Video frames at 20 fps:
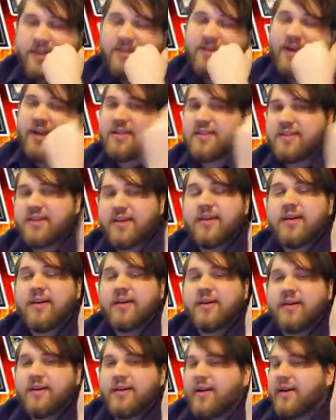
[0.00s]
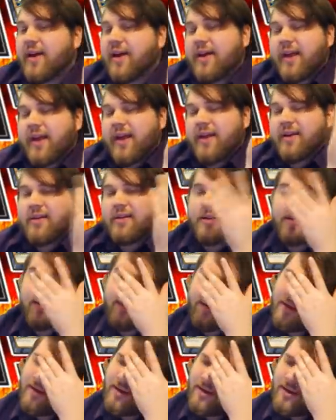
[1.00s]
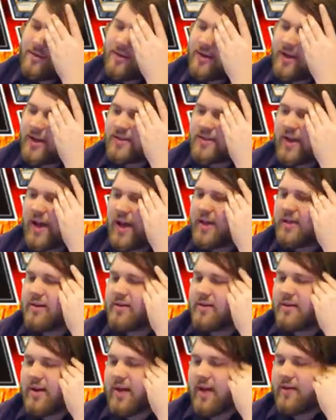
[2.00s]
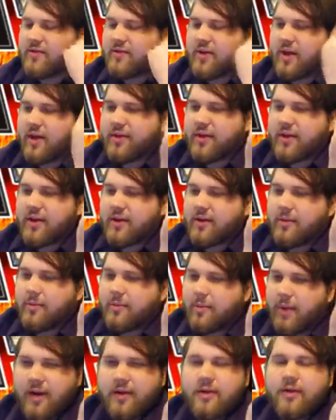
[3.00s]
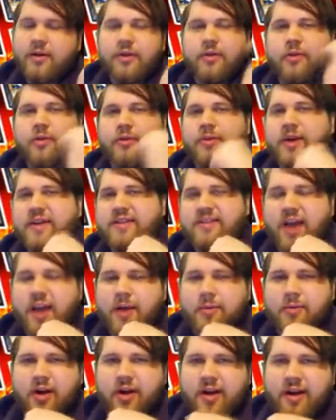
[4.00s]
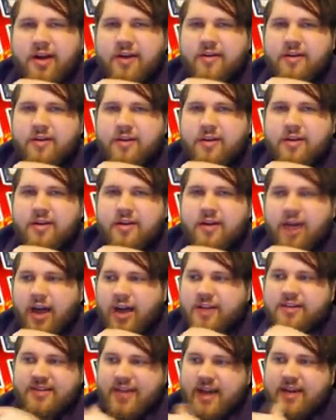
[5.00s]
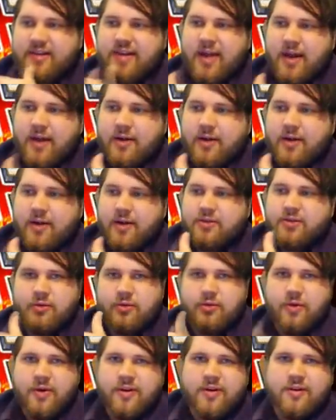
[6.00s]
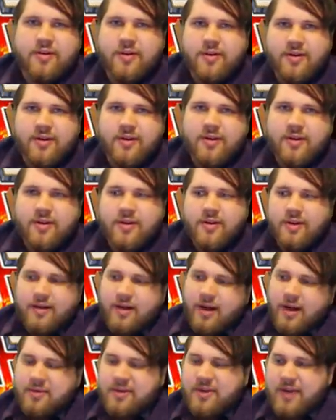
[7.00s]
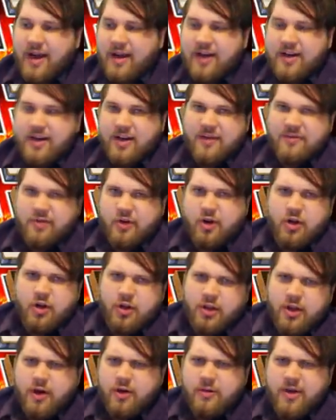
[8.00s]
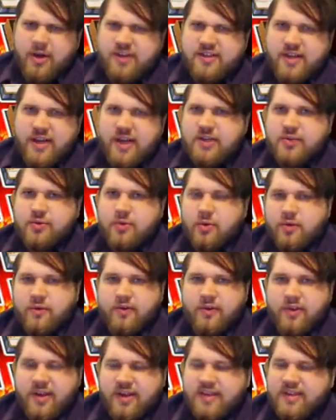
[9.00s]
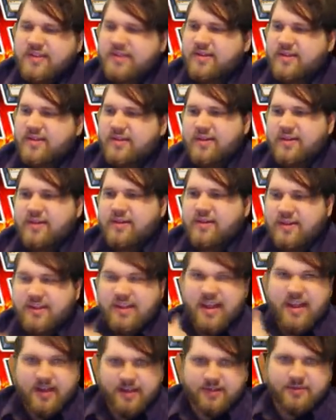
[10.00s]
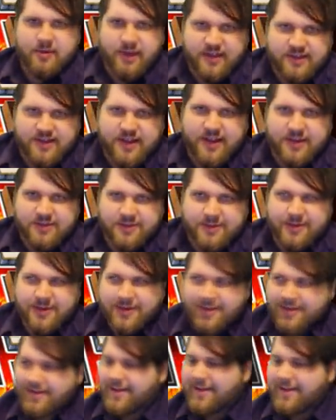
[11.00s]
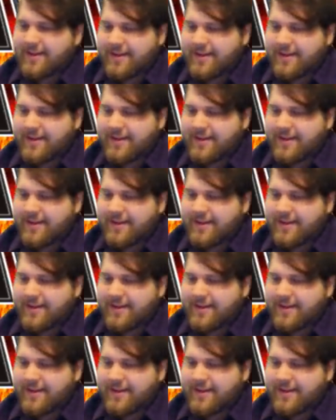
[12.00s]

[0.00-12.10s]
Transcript: because I can sit here and I can handle it, because I have nothing better to do with my time right now. I sat down to record. I didn't have to clear my schedule for this. This is my schedule.